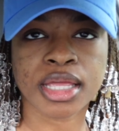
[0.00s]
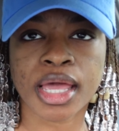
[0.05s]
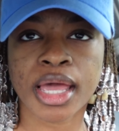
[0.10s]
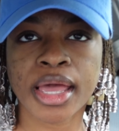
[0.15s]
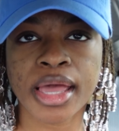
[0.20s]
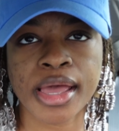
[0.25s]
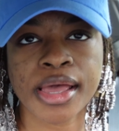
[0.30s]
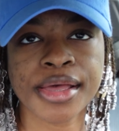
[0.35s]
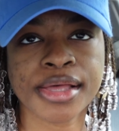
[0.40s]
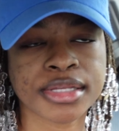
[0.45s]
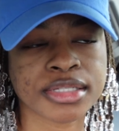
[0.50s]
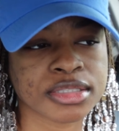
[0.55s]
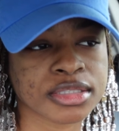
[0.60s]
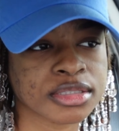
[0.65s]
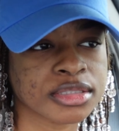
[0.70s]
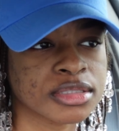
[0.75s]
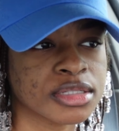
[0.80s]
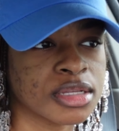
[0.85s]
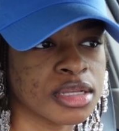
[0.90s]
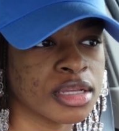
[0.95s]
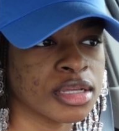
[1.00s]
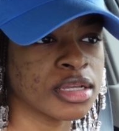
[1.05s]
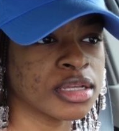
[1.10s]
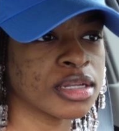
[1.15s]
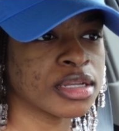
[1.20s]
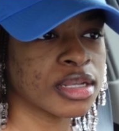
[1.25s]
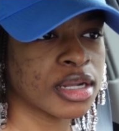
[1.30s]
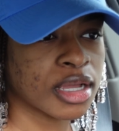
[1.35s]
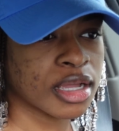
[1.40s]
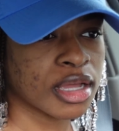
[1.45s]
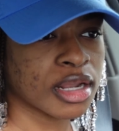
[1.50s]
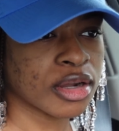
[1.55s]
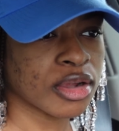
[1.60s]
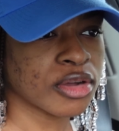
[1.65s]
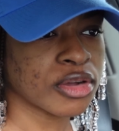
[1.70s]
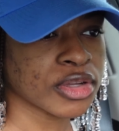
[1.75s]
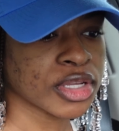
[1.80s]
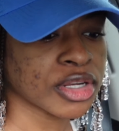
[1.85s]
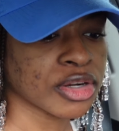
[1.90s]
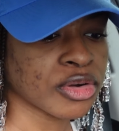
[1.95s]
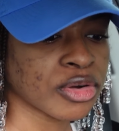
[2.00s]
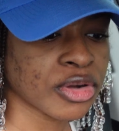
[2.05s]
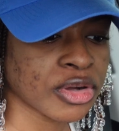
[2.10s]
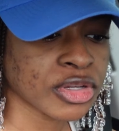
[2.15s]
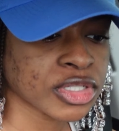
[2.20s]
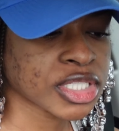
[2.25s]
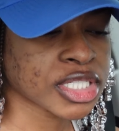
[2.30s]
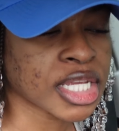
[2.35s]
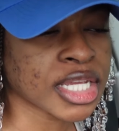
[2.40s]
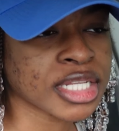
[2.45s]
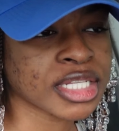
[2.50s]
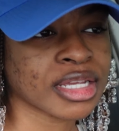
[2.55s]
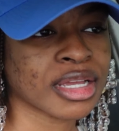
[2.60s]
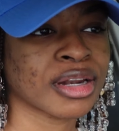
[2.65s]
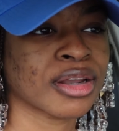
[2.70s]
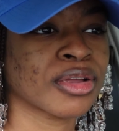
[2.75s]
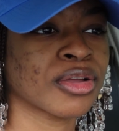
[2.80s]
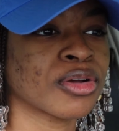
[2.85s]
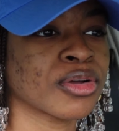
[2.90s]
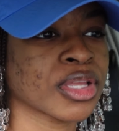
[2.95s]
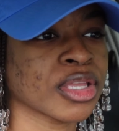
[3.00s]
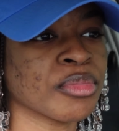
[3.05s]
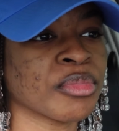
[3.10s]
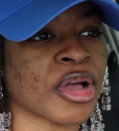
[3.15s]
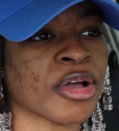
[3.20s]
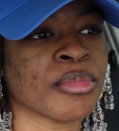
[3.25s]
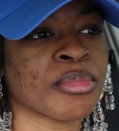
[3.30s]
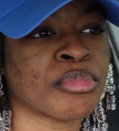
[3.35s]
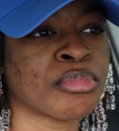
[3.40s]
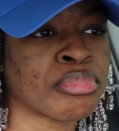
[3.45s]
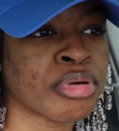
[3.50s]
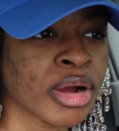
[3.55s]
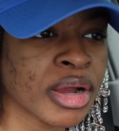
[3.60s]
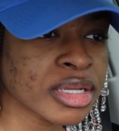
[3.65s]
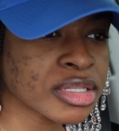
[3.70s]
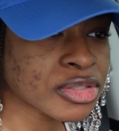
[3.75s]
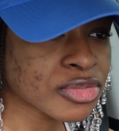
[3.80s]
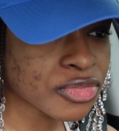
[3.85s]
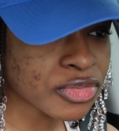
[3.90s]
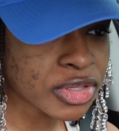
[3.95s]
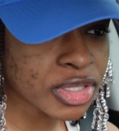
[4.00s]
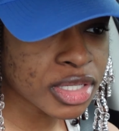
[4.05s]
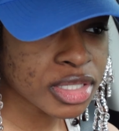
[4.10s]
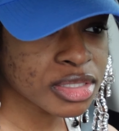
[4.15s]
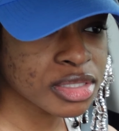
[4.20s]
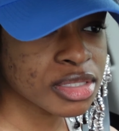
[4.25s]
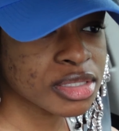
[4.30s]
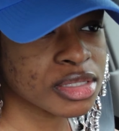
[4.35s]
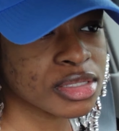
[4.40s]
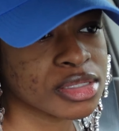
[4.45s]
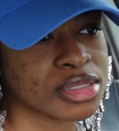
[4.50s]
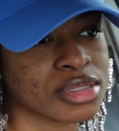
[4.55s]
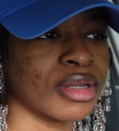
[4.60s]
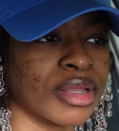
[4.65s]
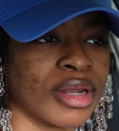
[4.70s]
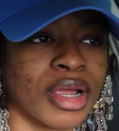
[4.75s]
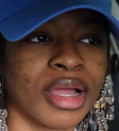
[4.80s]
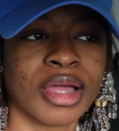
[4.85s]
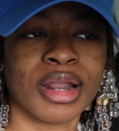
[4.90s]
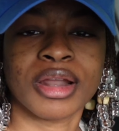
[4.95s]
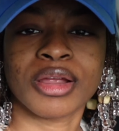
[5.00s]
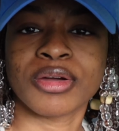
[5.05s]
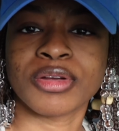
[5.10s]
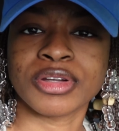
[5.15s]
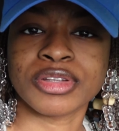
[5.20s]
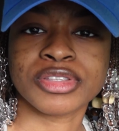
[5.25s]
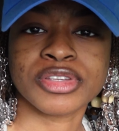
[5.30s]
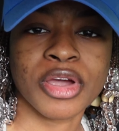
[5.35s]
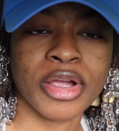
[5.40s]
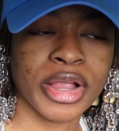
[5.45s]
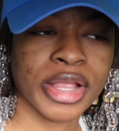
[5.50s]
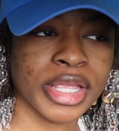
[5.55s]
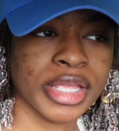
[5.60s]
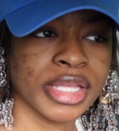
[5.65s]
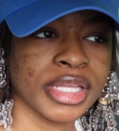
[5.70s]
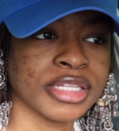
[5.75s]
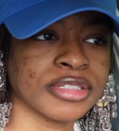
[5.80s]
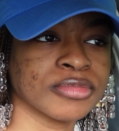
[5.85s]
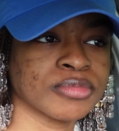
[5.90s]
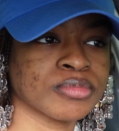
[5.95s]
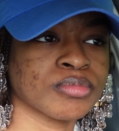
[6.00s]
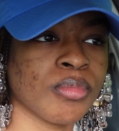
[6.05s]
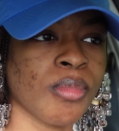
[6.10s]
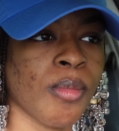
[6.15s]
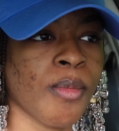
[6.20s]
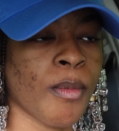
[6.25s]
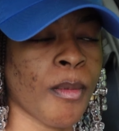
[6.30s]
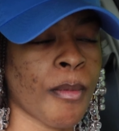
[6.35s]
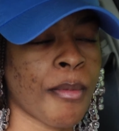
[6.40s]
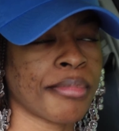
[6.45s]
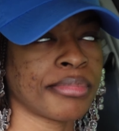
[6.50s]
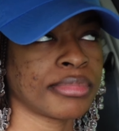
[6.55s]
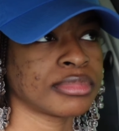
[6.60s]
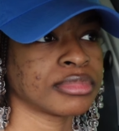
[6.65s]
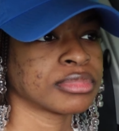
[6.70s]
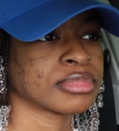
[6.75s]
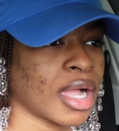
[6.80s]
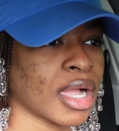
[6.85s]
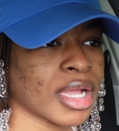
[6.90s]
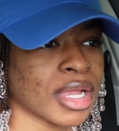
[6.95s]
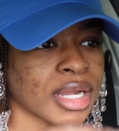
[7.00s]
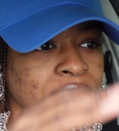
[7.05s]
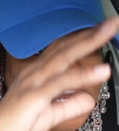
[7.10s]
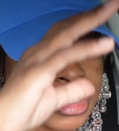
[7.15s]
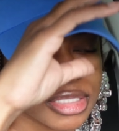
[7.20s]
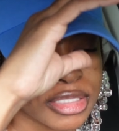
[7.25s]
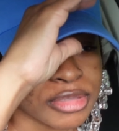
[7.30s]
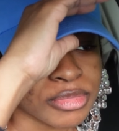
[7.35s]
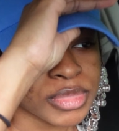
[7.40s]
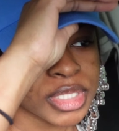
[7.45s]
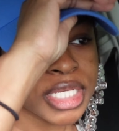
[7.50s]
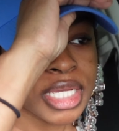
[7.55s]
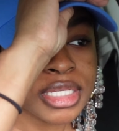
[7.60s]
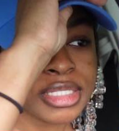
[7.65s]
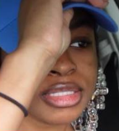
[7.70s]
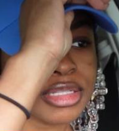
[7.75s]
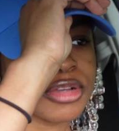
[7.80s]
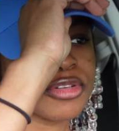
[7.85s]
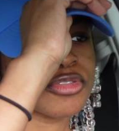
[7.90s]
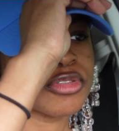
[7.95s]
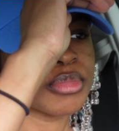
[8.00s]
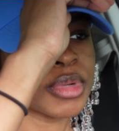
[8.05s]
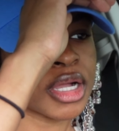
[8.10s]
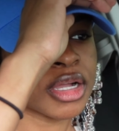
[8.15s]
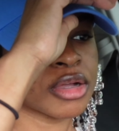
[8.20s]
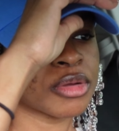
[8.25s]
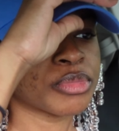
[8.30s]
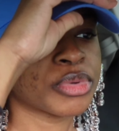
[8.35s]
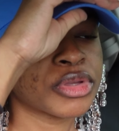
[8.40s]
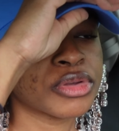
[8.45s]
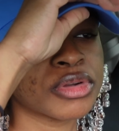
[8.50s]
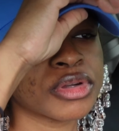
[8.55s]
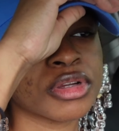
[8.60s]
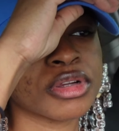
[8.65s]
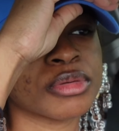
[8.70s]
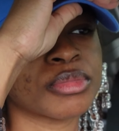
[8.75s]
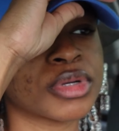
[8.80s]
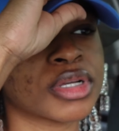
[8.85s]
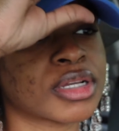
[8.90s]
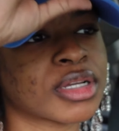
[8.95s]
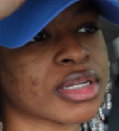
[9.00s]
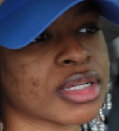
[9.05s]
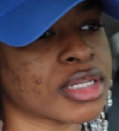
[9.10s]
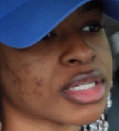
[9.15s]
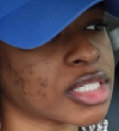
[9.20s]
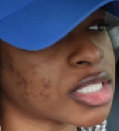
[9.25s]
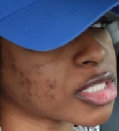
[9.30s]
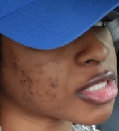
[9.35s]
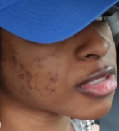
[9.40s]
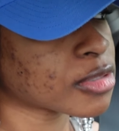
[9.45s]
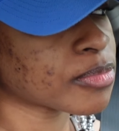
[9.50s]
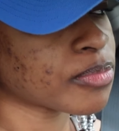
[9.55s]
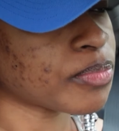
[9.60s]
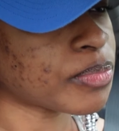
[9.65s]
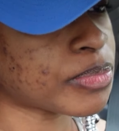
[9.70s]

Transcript: gas then i gotta go get an oil change i gotta go get my brakes fixed then i gotta go to target i gotta get some tech stuff for my computer because